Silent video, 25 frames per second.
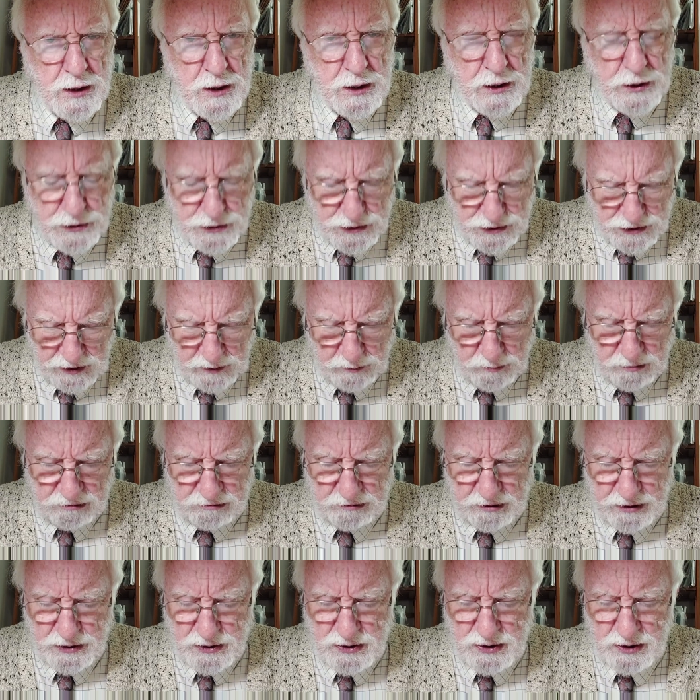In
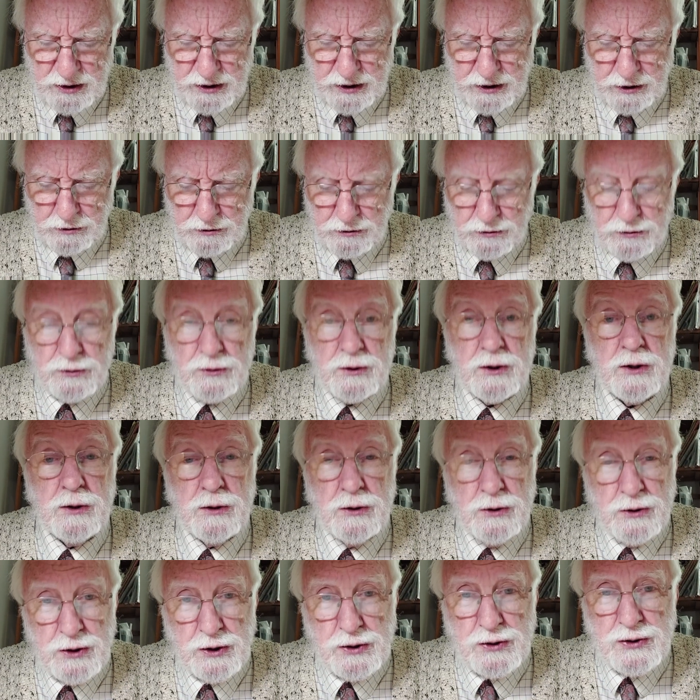summary, Slingerland
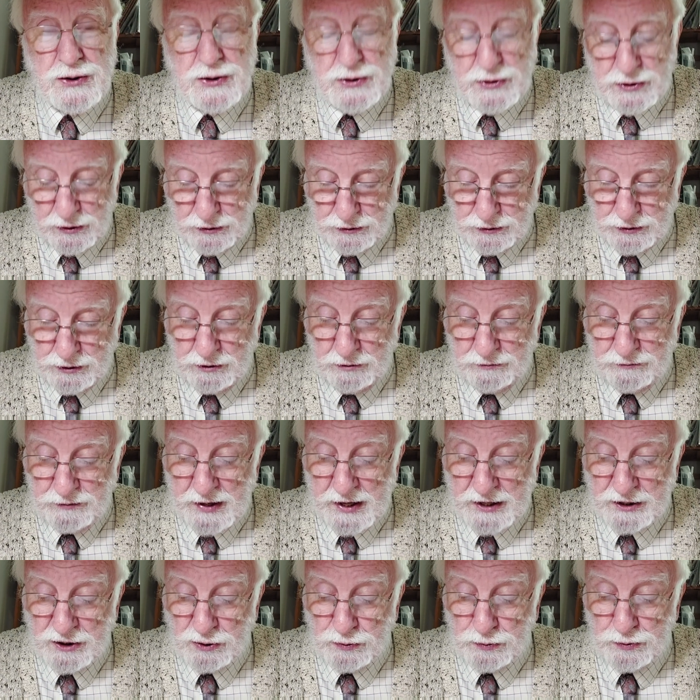does not give
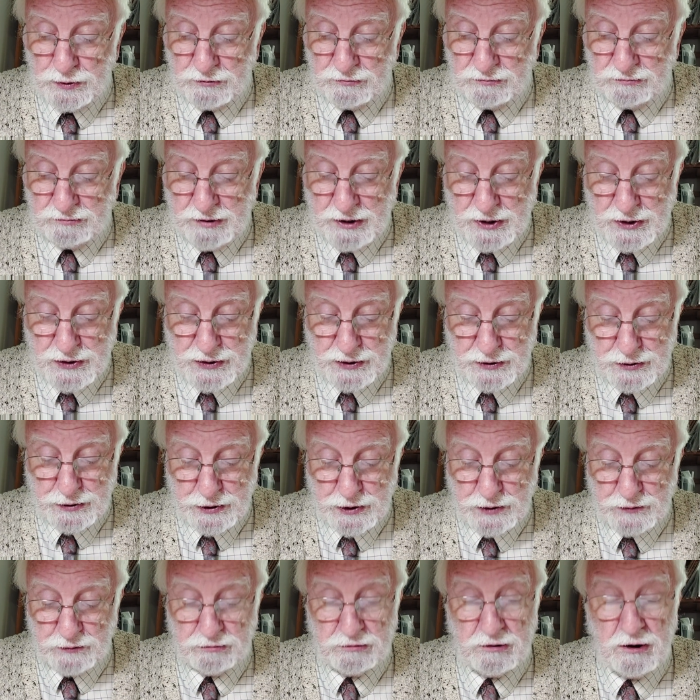adequate
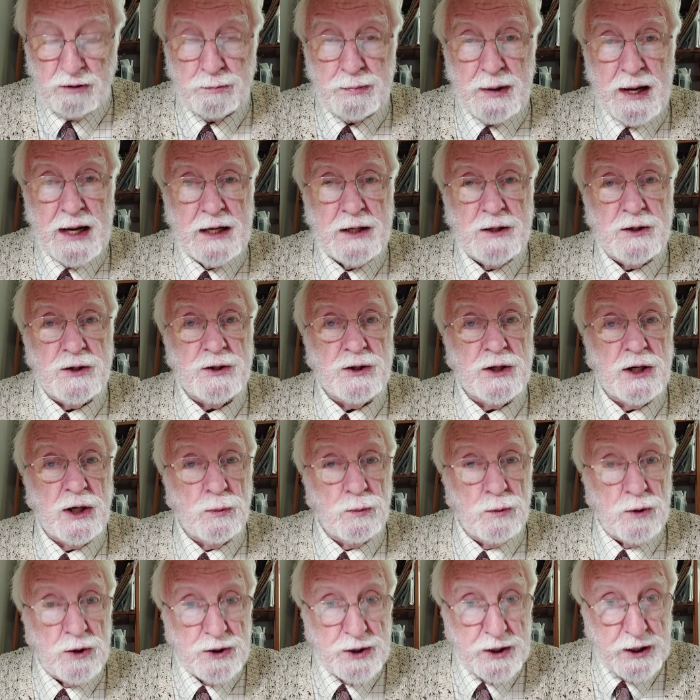reasons for abandoning
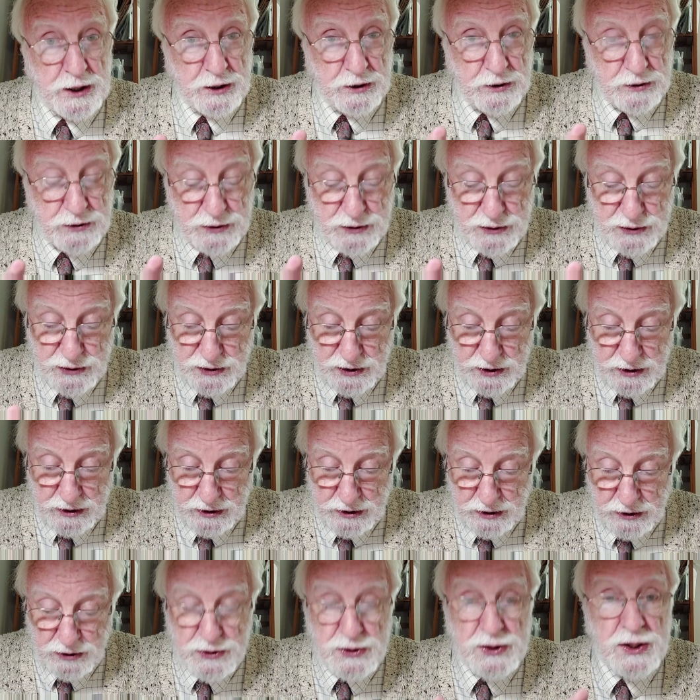what he
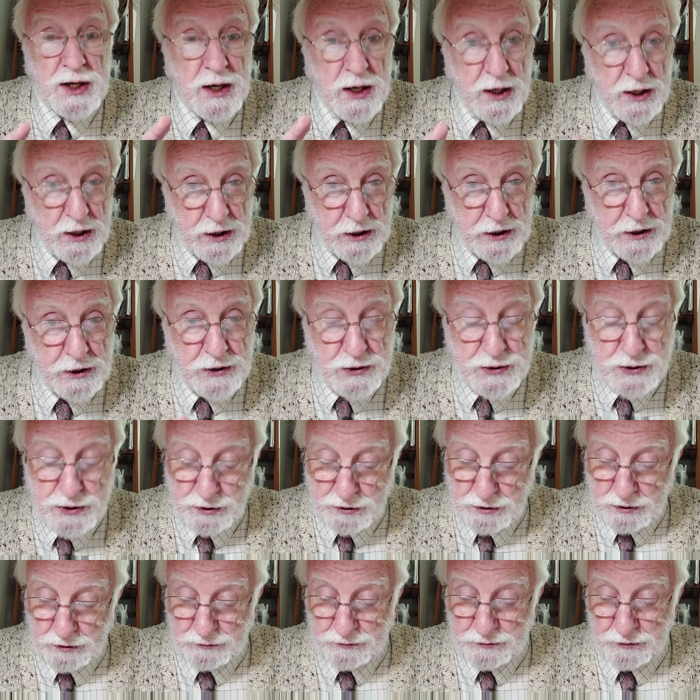concedes is
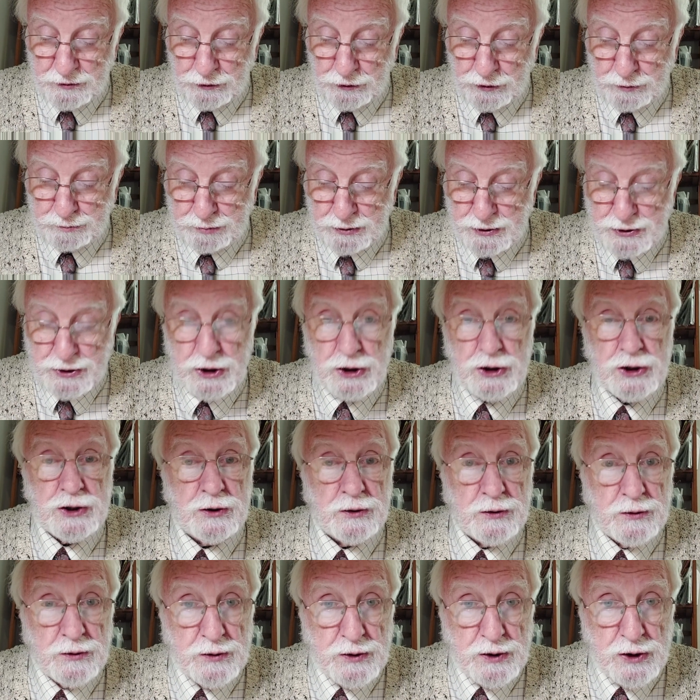the default
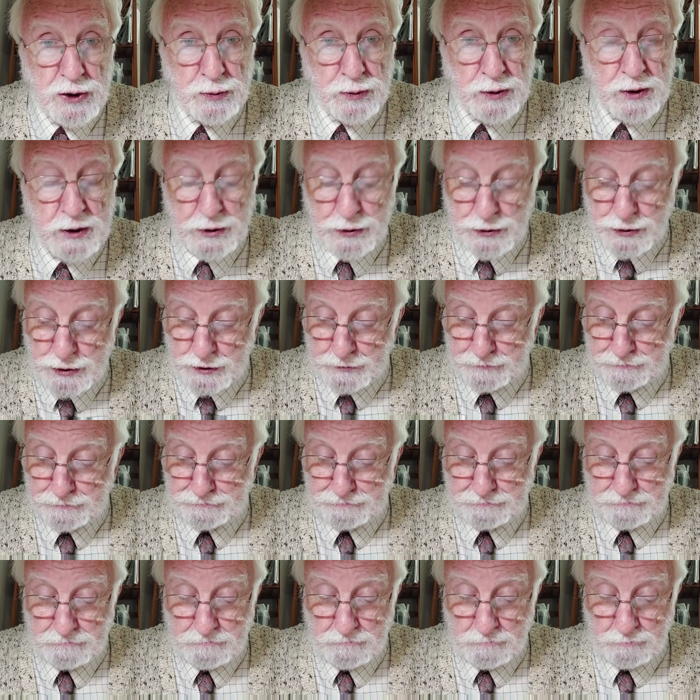position,
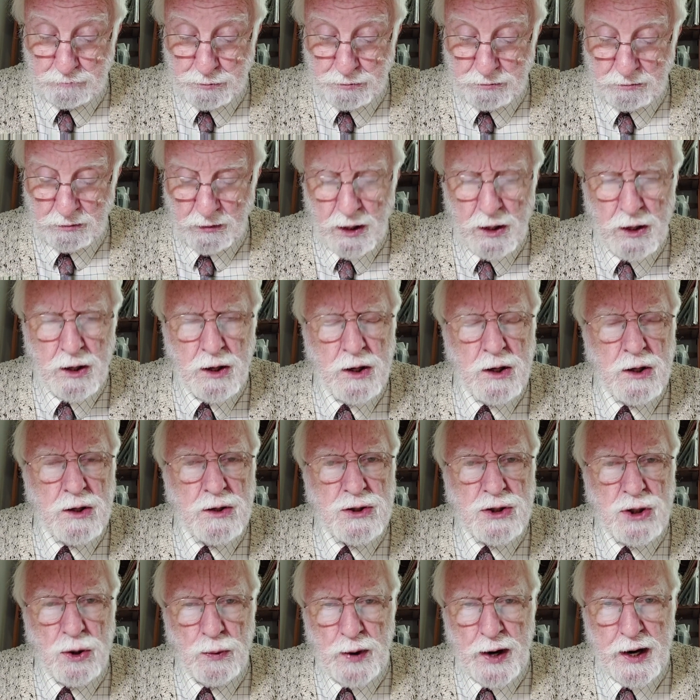dualism.
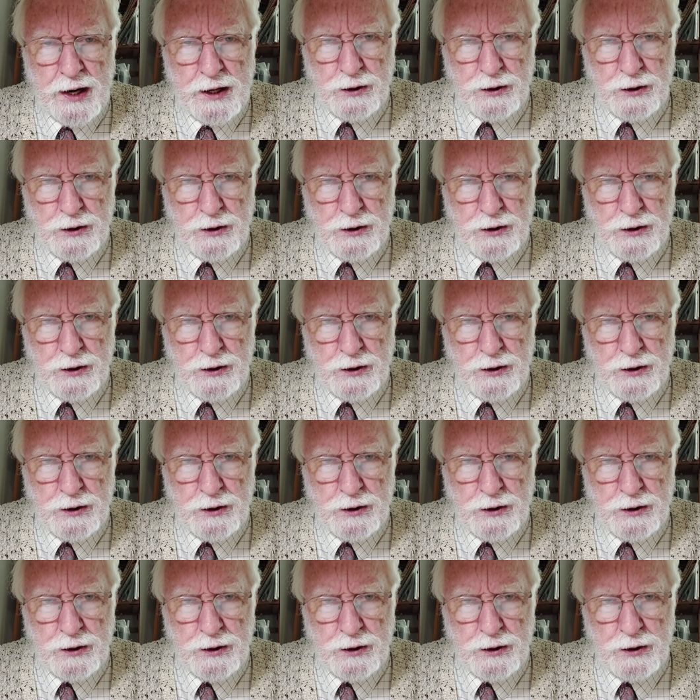So I